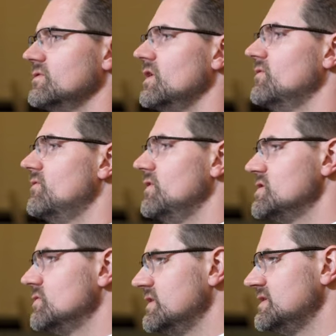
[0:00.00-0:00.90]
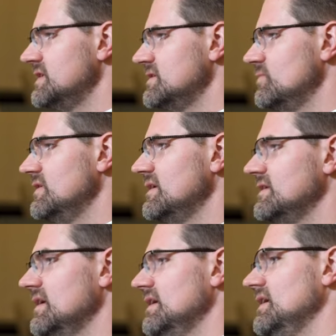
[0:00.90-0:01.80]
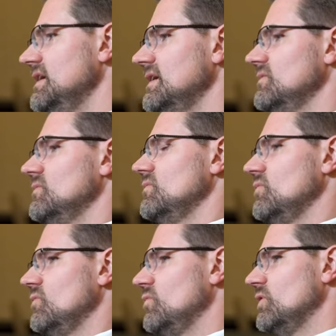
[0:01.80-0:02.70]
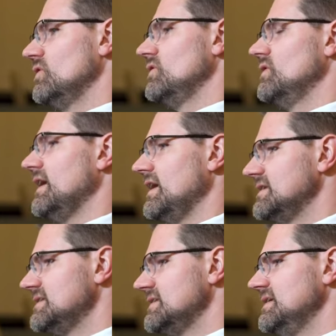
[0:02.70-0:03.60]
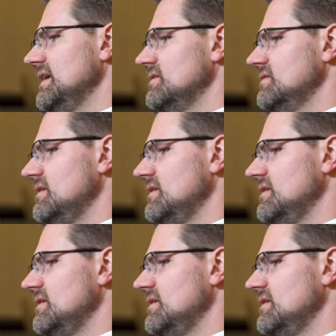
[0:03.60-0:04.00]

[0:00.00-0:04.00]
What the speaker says: a visual assessment, and where you kind of see that